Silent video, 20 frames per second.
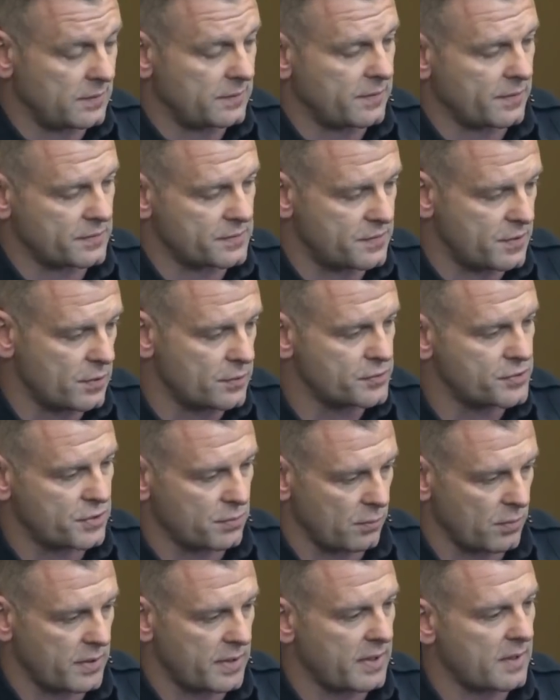there's those
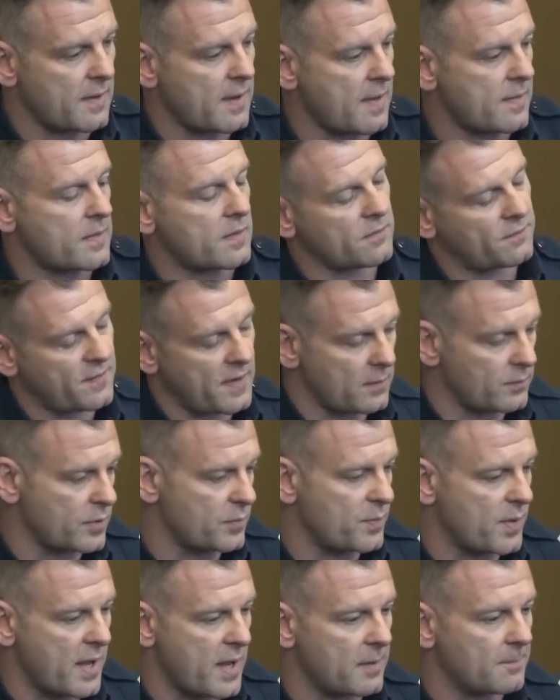three, and then the family
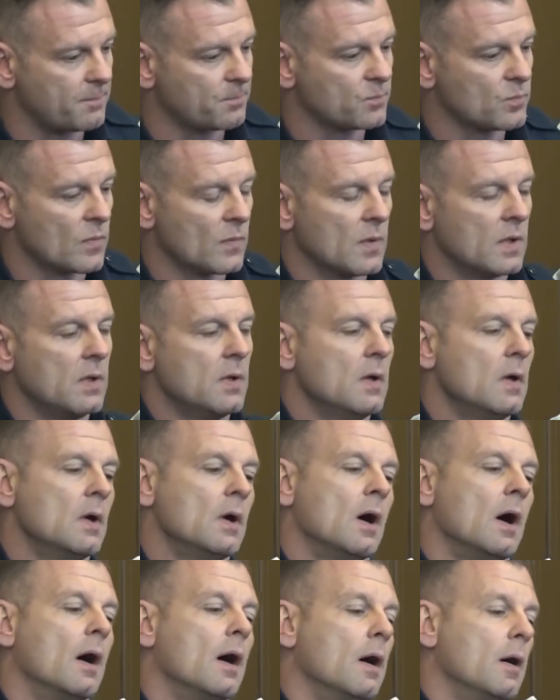pet.
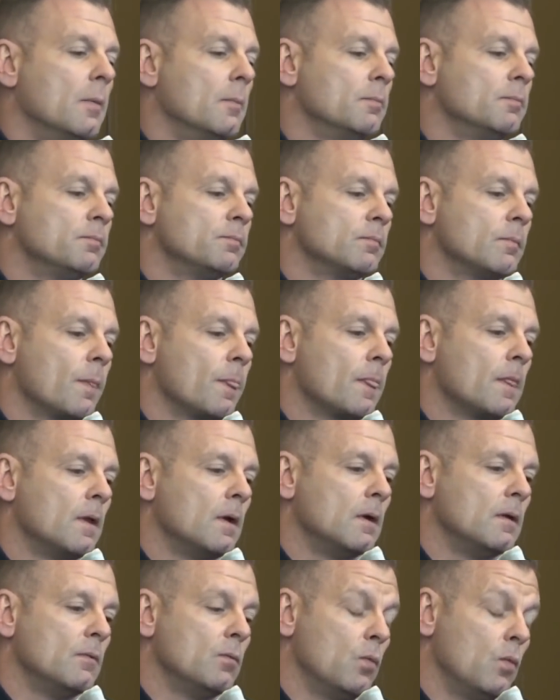Um,
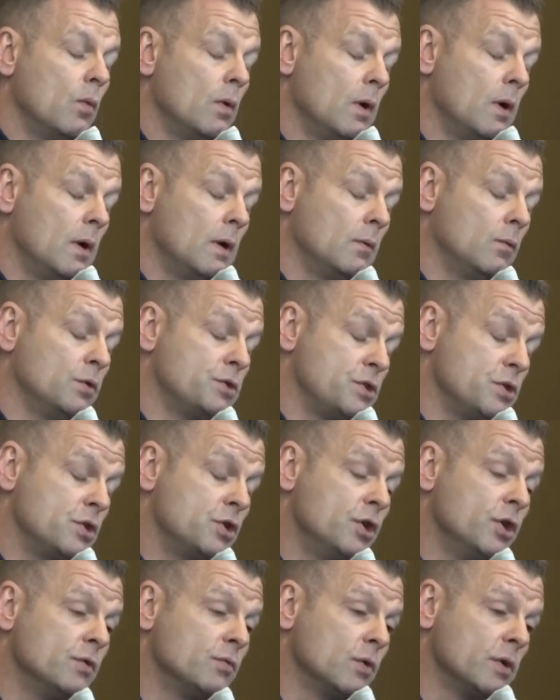what you
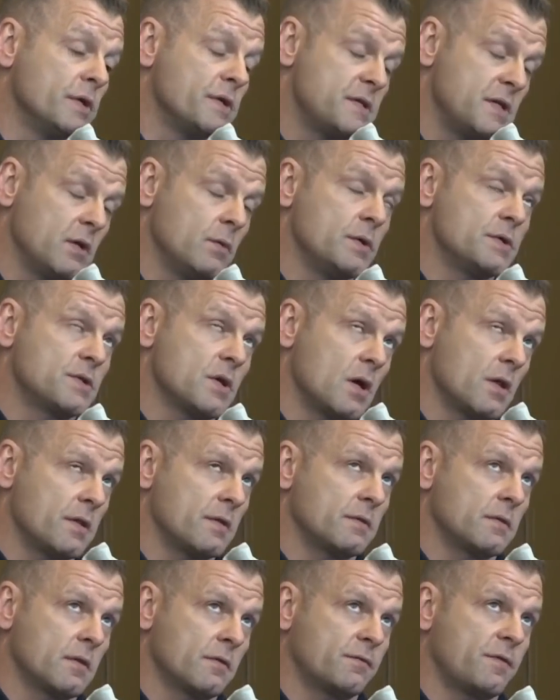couldn't really see, we saw
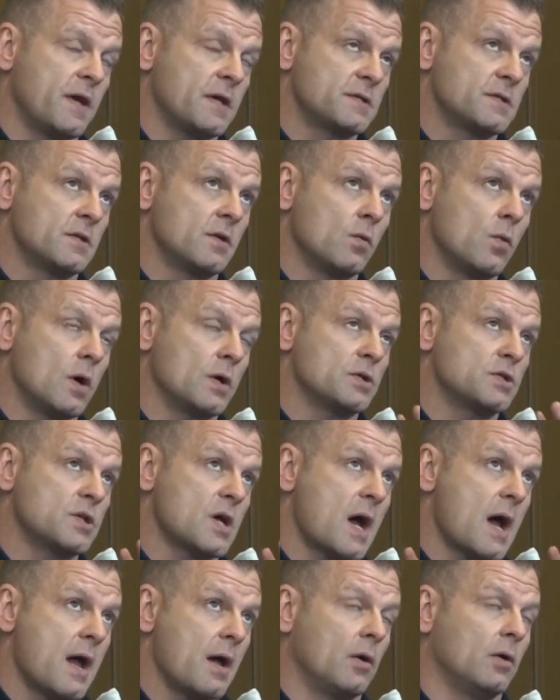the, the face of the one
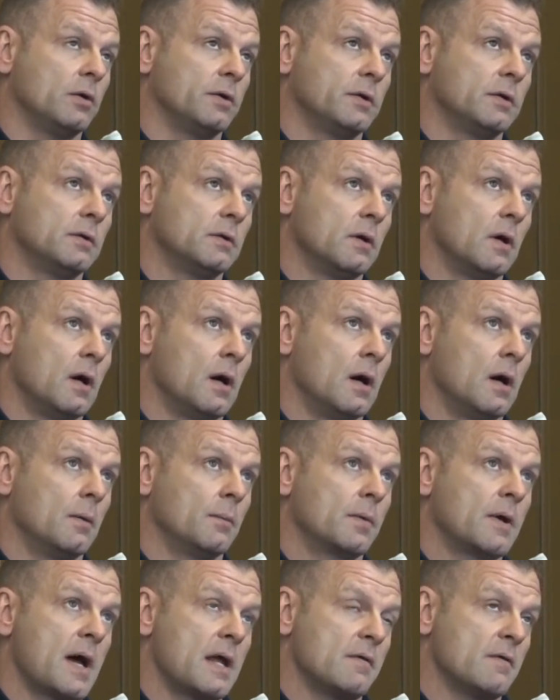child
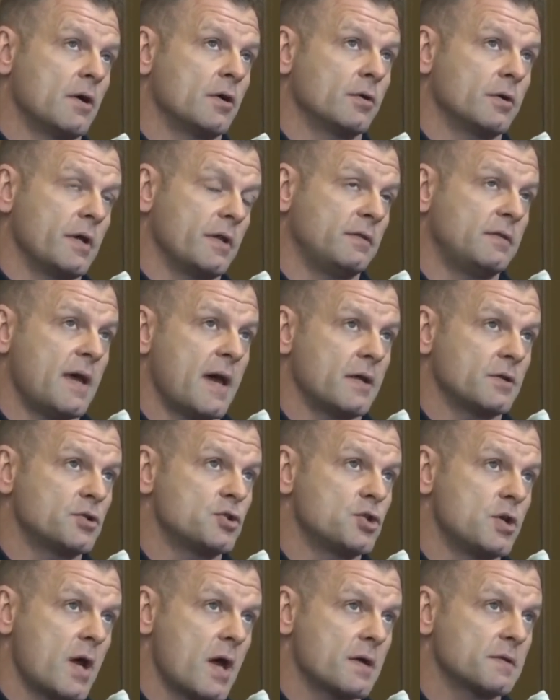um, kind of underneath
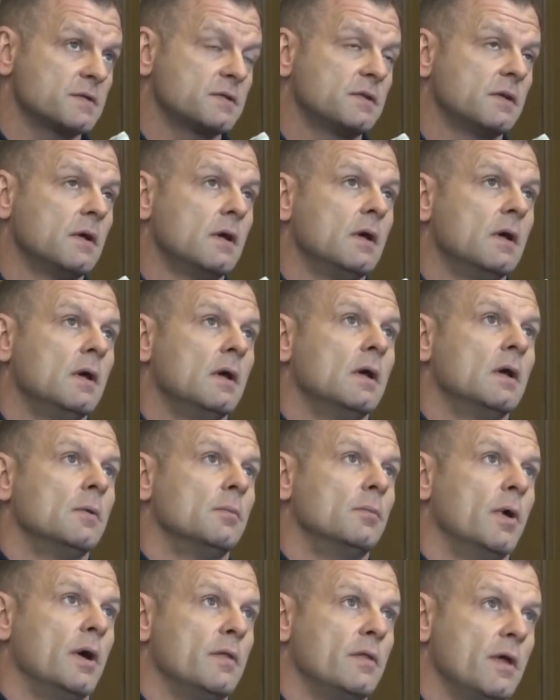dad's chest,
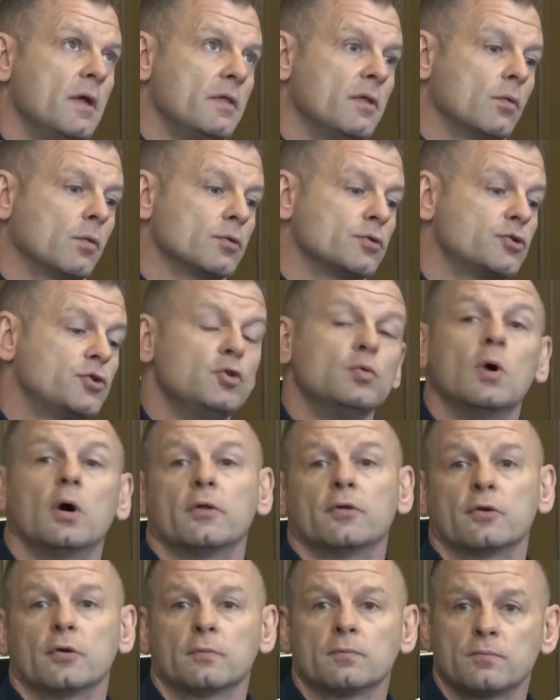but then there was two
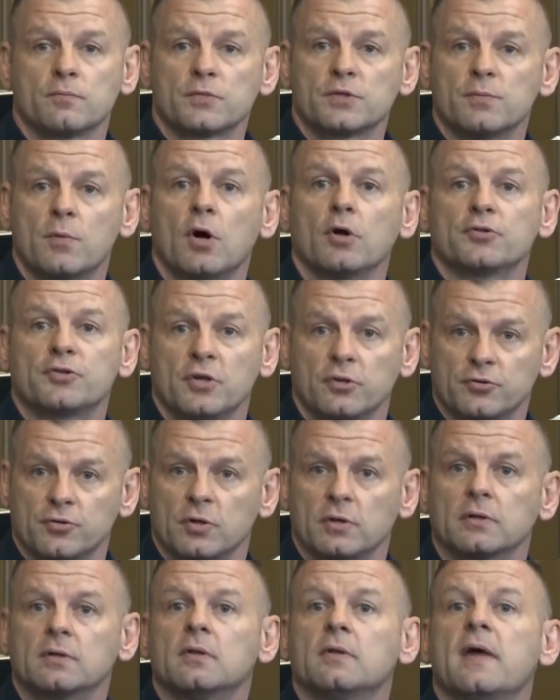other small
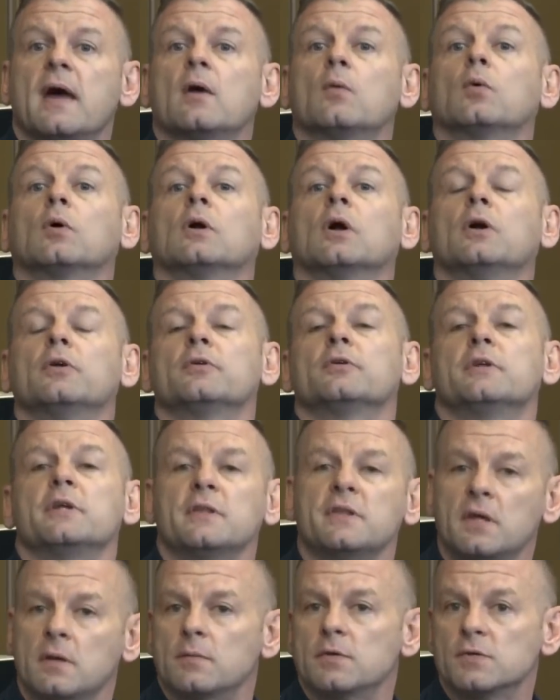children that were
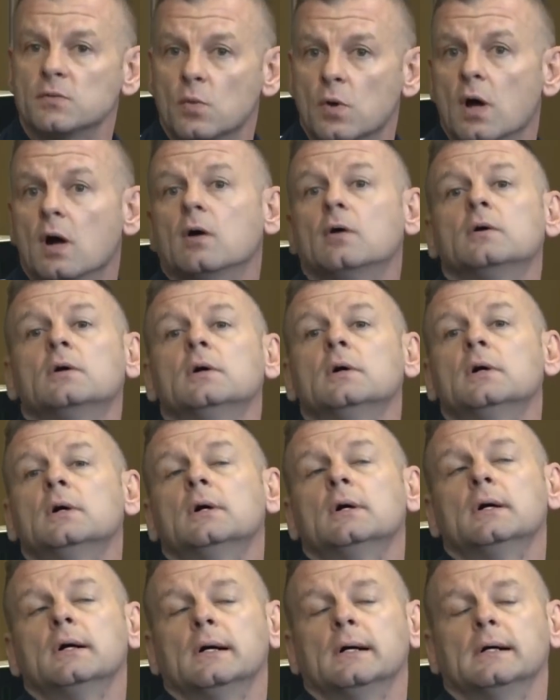underneath him as well.
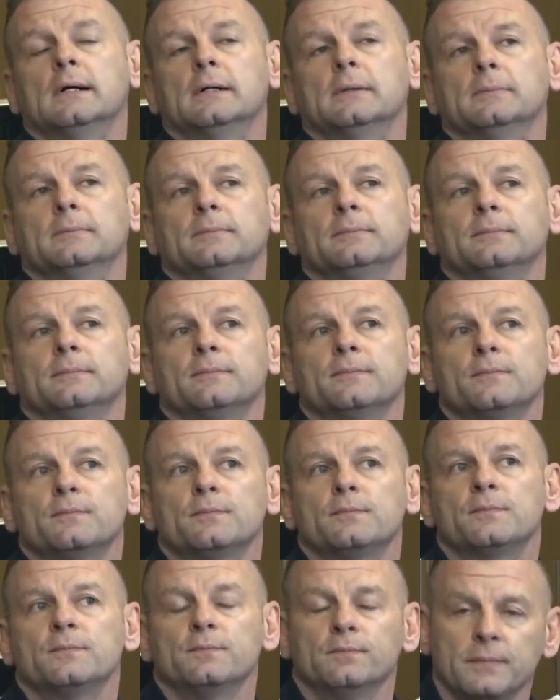Okay.
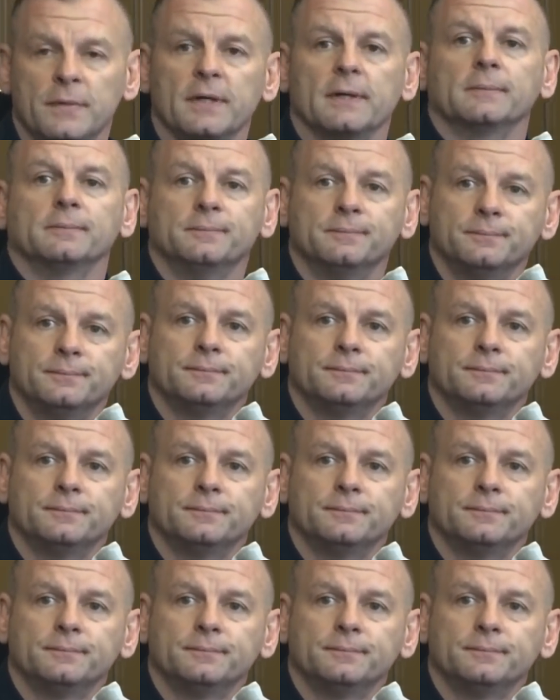yeah.